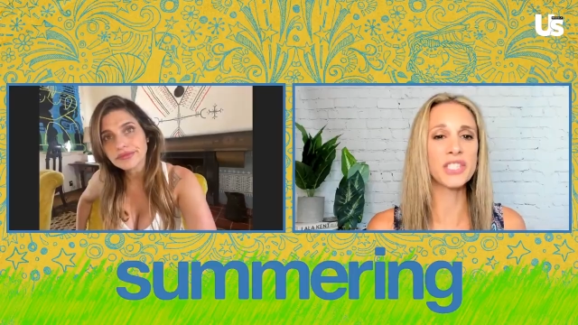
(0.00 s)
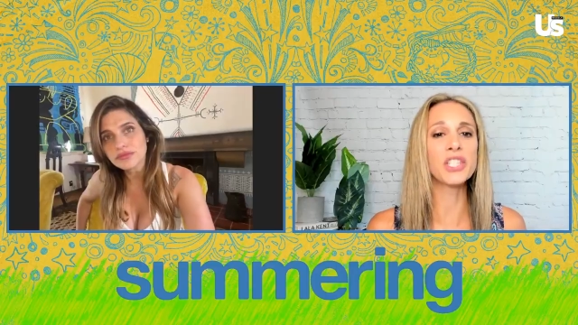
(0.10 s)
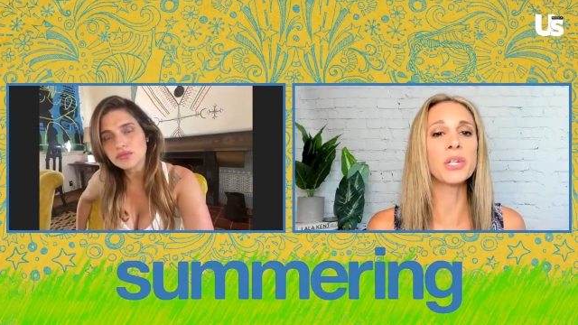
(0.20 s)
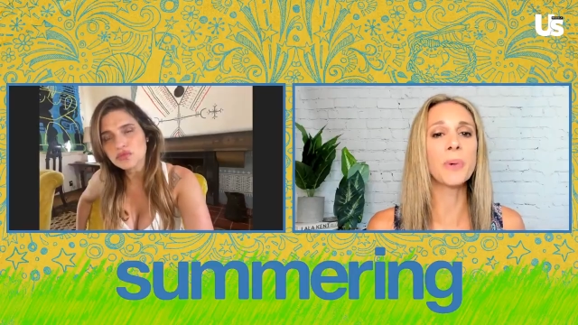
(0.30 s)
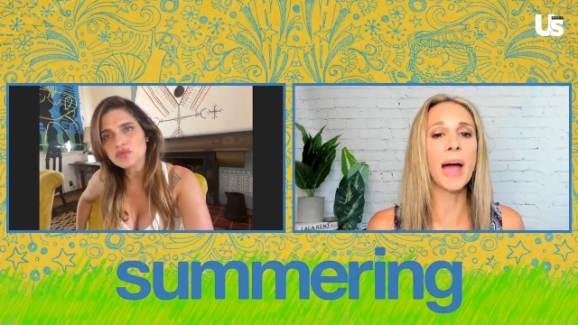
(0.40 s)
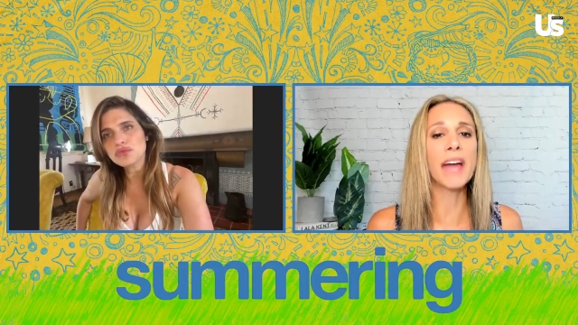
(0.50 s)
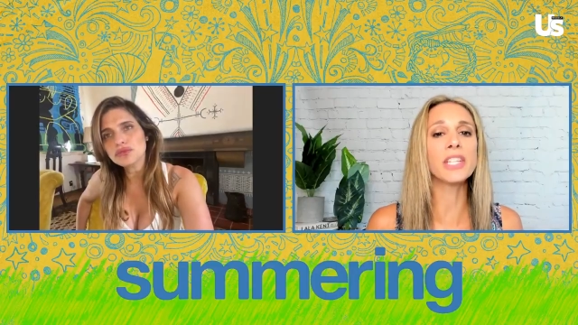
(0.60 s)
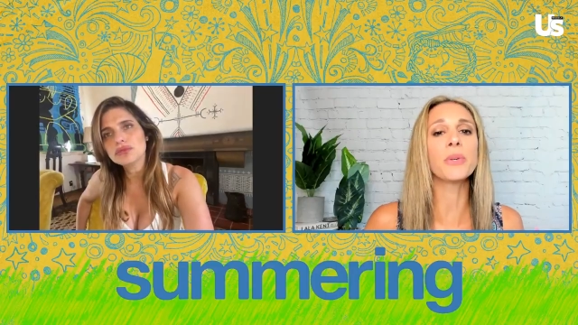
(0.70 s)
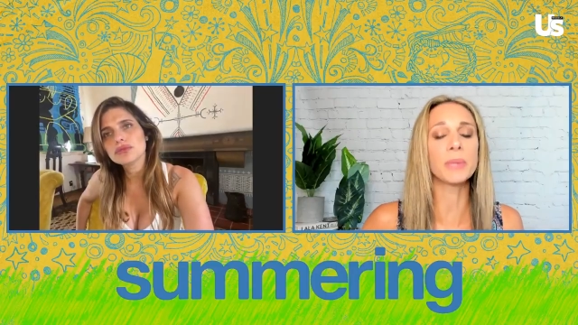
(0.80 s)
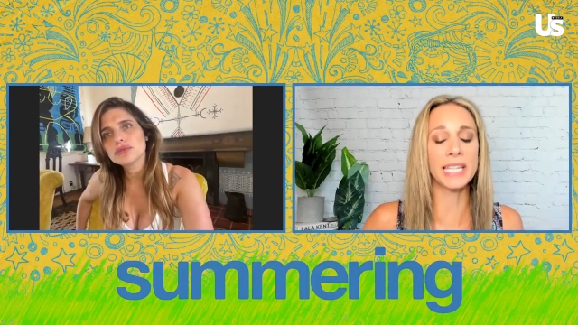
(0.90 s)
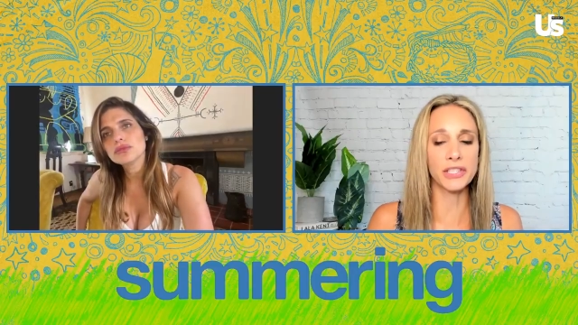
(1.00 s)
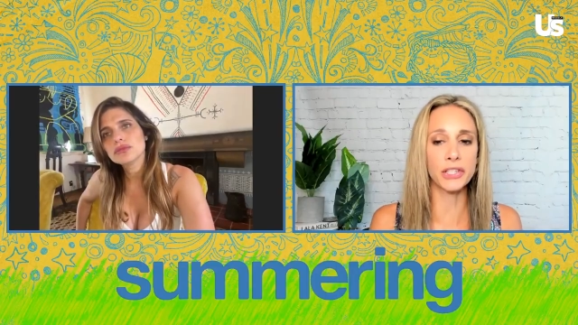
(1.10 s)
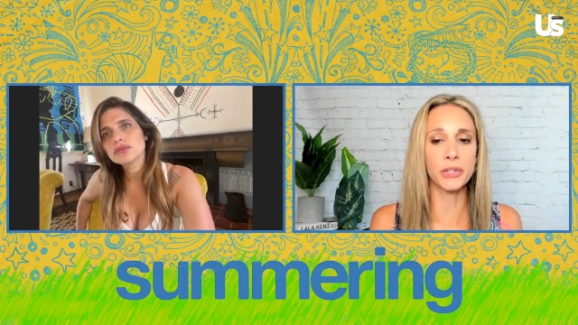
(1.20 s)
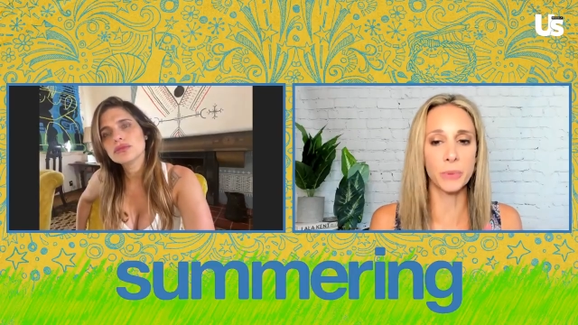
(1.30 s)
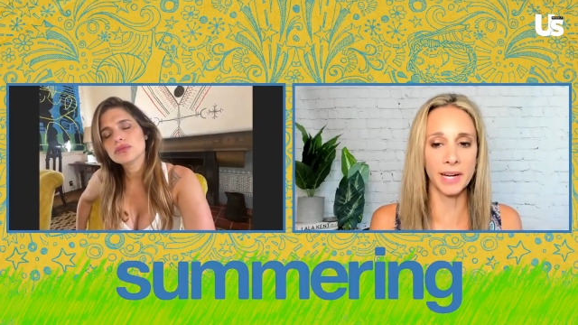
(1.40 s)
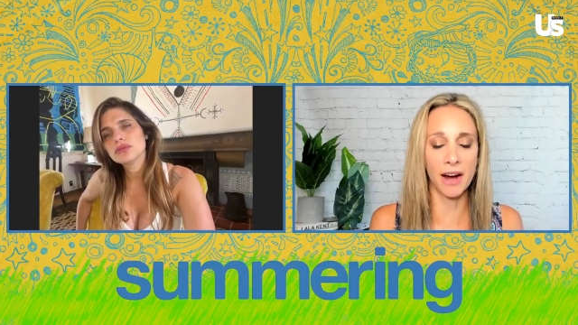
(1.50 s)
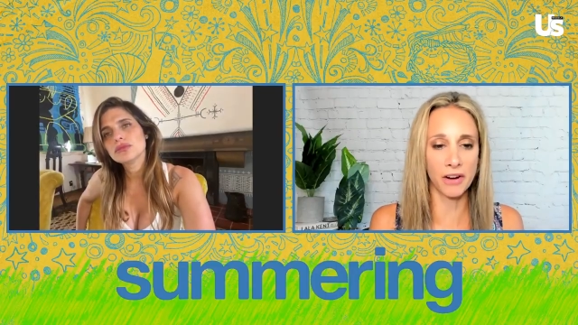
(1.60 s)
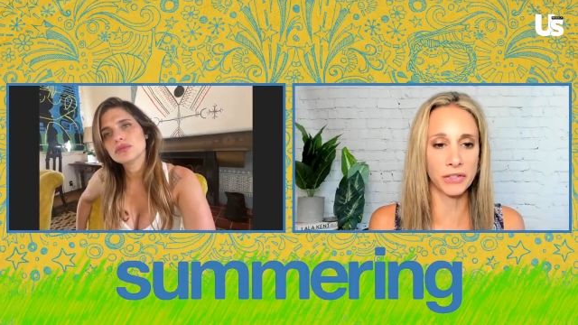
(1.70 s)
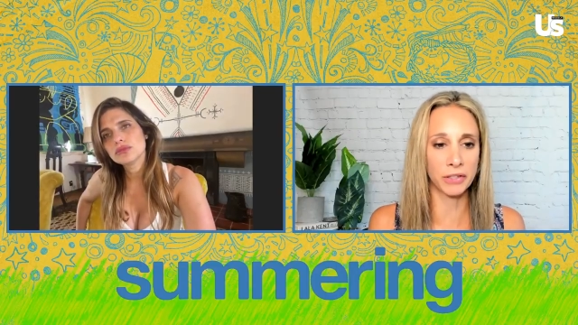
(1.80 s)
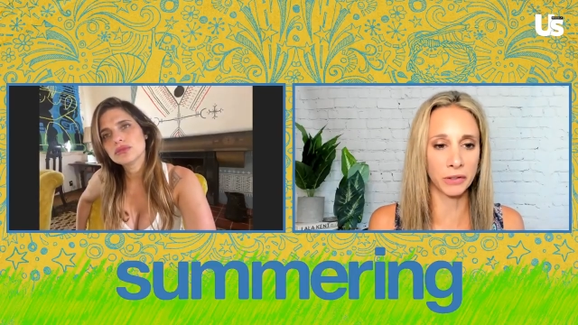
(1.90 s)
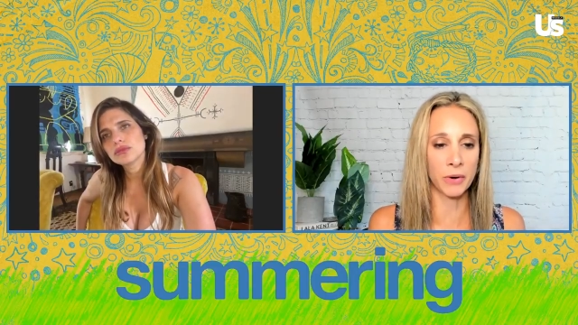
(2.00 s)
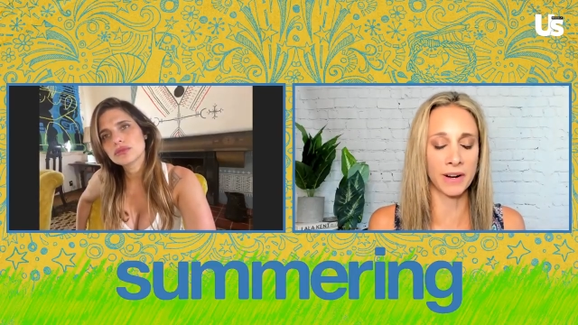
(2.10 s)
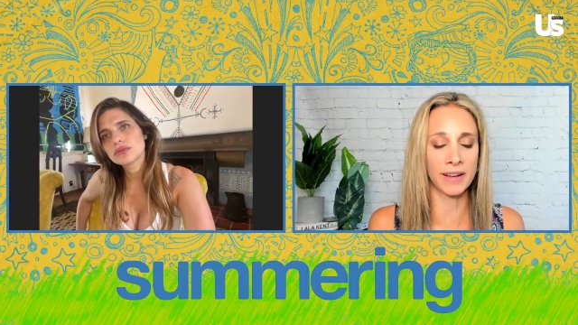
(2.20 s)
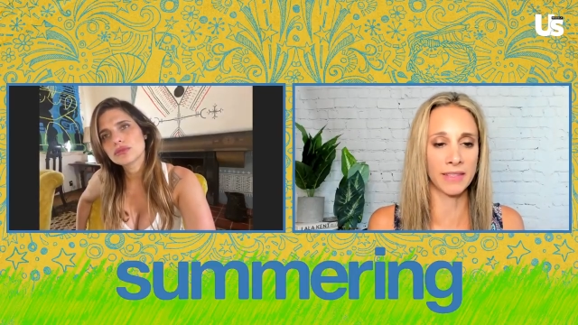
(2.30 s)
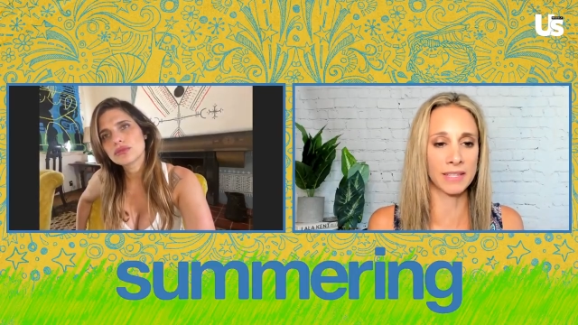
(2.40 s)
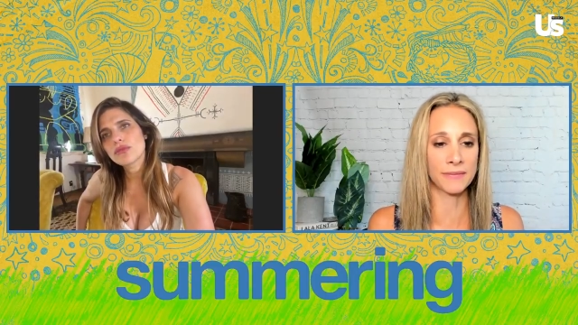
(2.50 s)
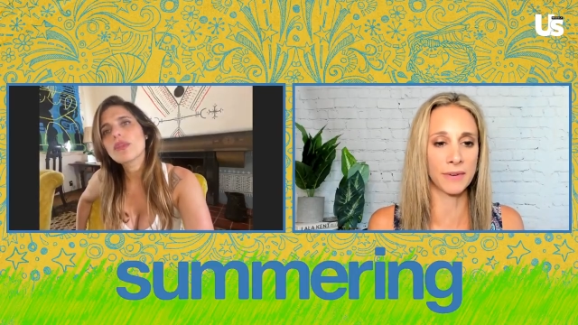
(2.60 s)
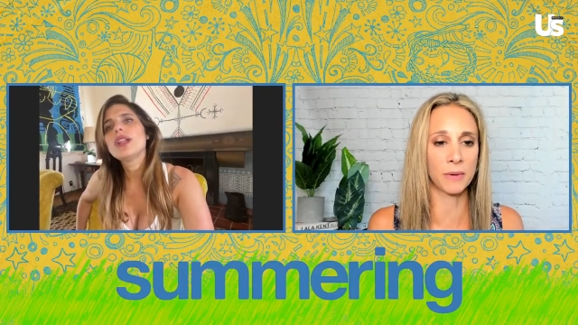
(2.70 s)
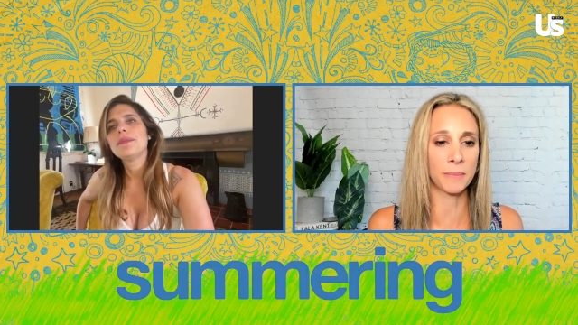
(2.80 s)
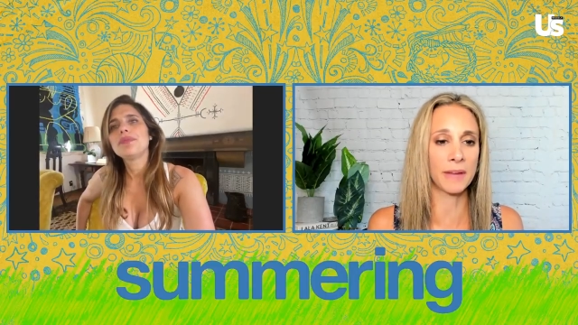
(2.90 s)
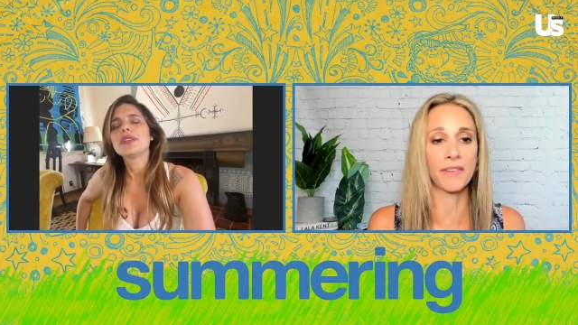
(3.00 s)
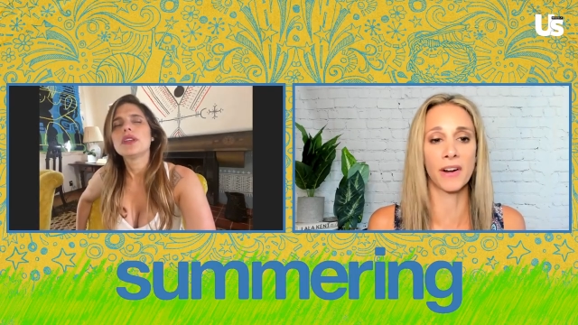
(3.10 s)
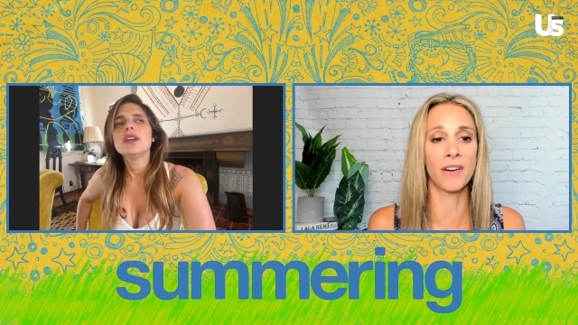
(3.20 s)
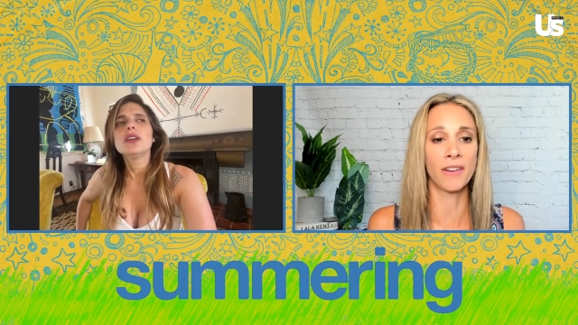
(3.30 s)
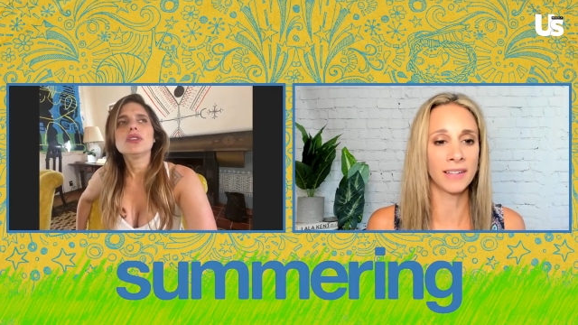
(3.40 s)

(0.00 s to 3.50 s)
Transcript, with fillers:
Speaker 1: How do you relate to your character, Laura, in this film, if at all?